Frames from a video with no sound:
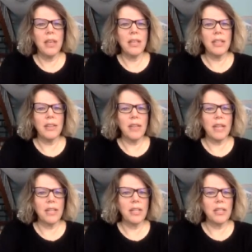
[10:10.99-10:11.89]
These
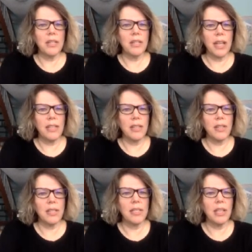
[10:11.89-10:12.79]
donations are sent to
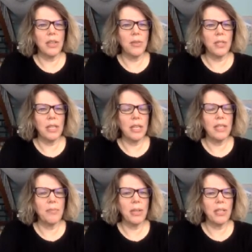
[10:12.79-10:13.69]
the CUC
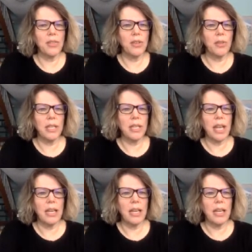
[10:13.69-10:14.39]
to be distributed